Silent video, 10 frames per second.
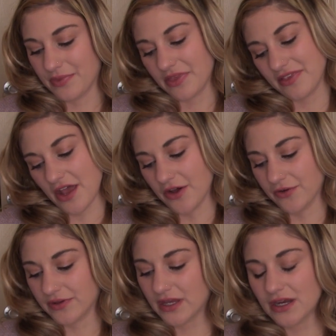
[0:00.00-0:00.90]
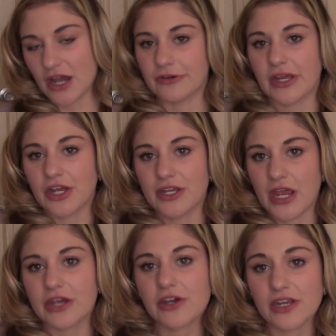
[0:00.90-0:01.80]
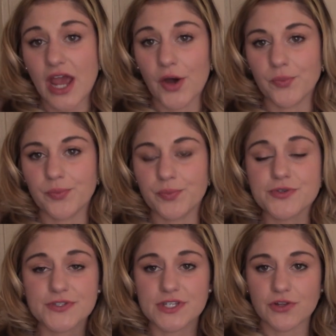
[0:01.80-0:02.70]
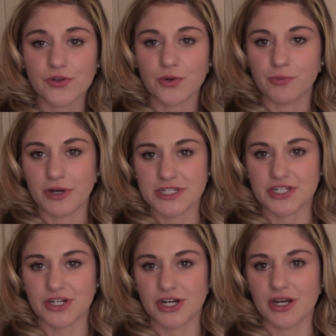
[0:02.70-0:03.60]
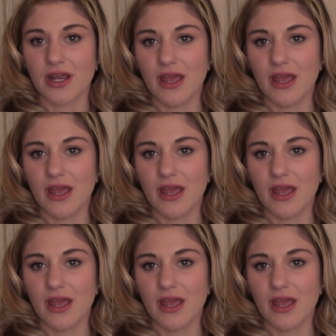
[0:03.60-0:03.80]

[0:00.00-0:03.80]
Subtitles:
So, you know, it could help boost a little moisture,